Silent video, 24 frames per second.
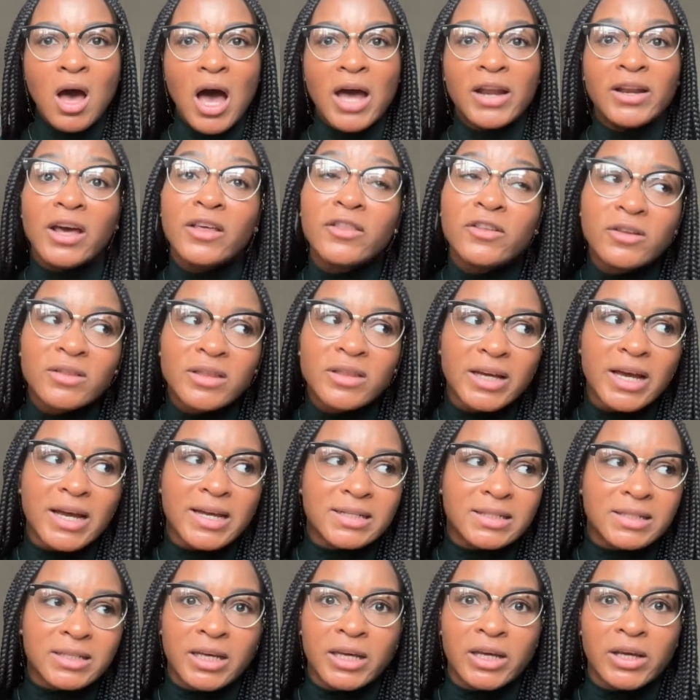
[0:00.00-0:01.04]
Another thing
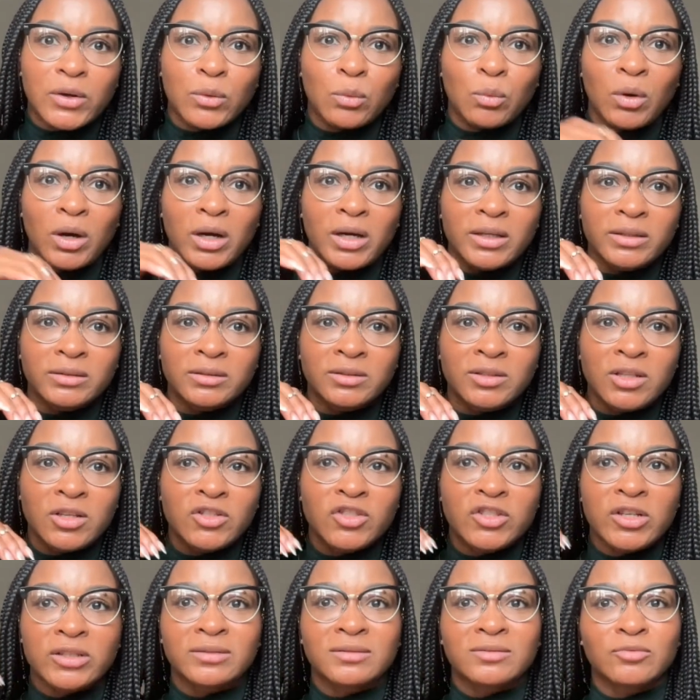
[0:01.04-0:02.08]
I did was
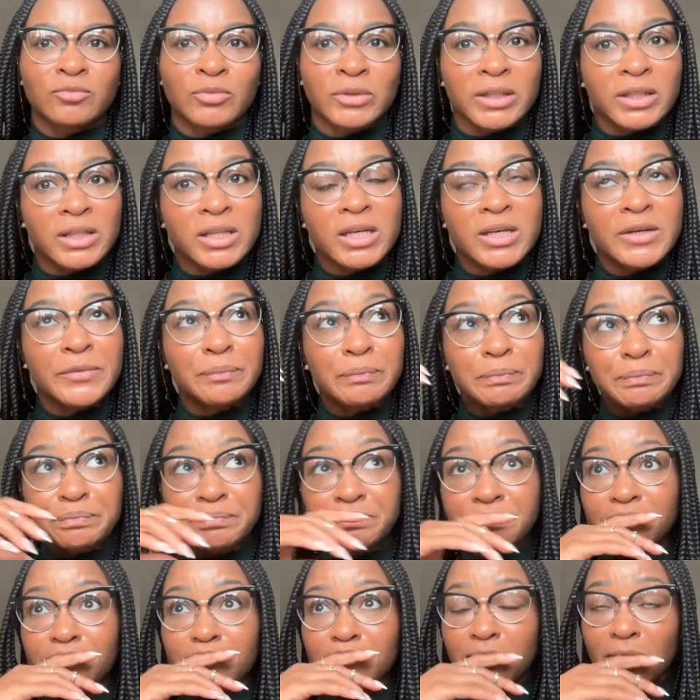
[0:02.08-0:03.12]
just really
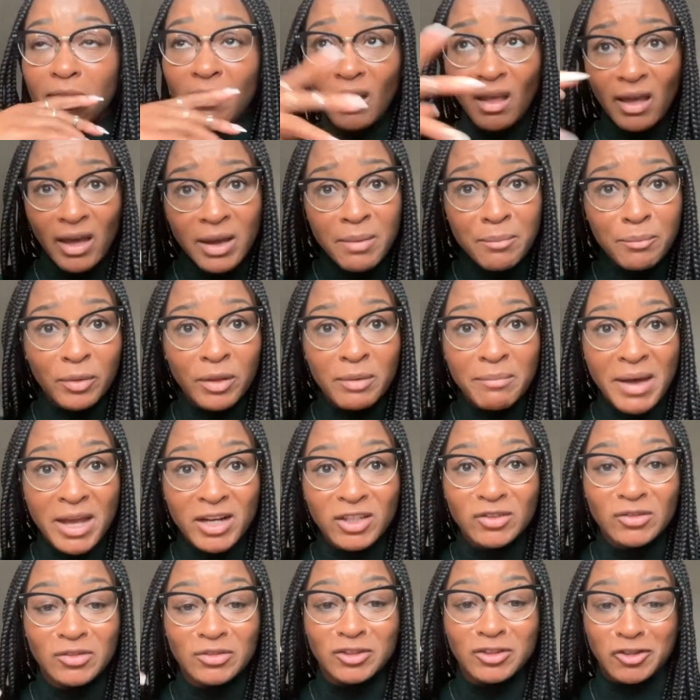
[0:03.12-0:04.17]

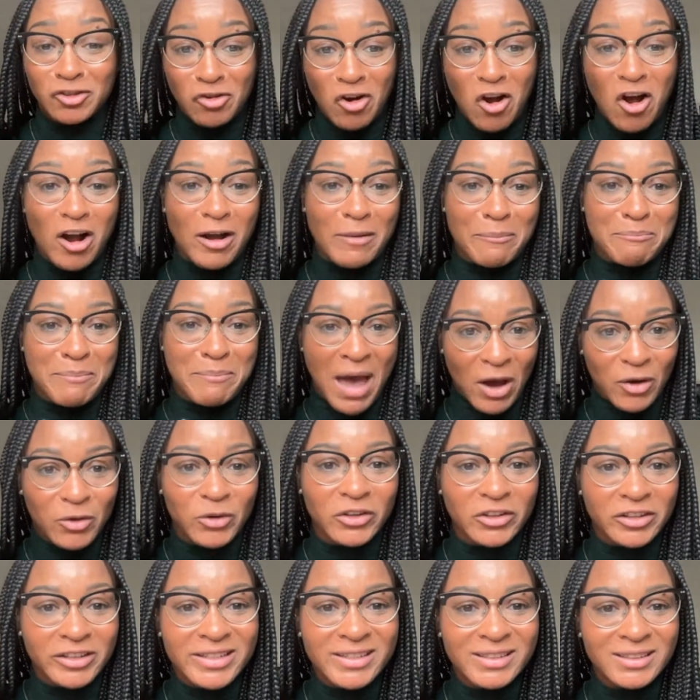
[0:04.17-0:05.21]
implement strong
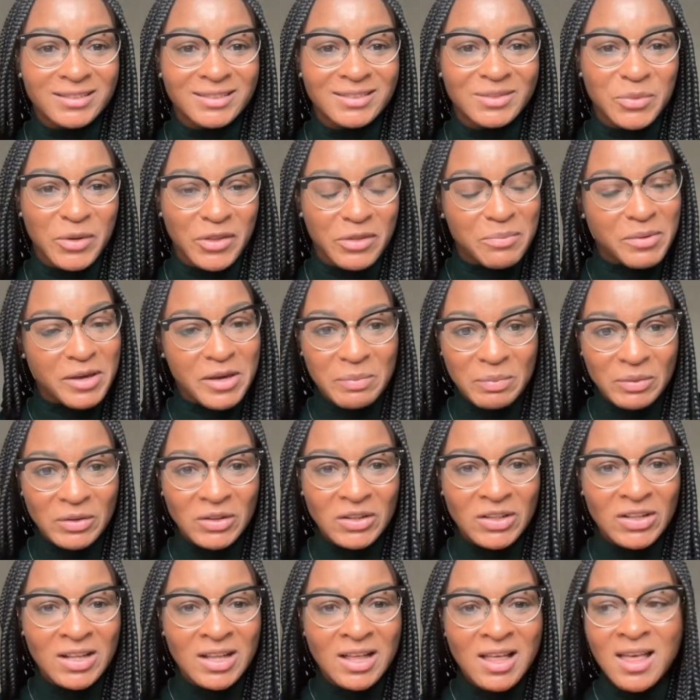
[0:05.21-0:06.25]
boundaries with
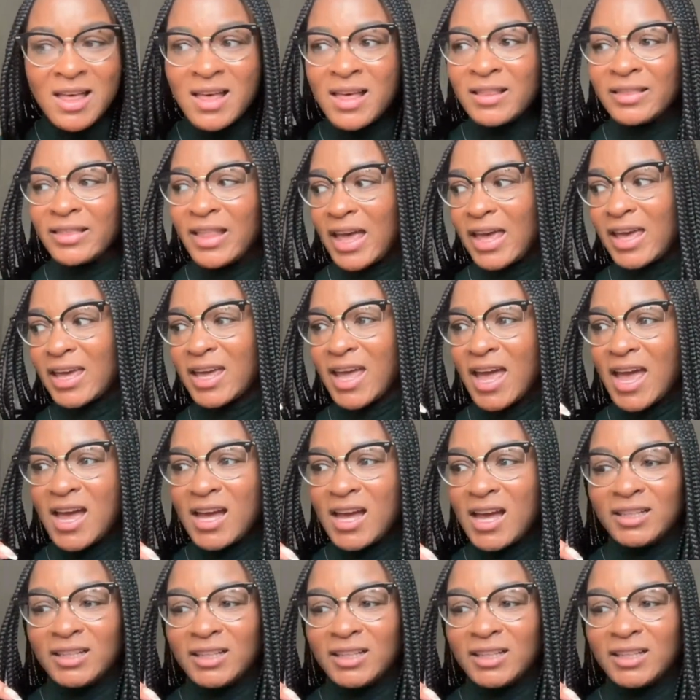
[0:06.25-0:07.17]
people. Like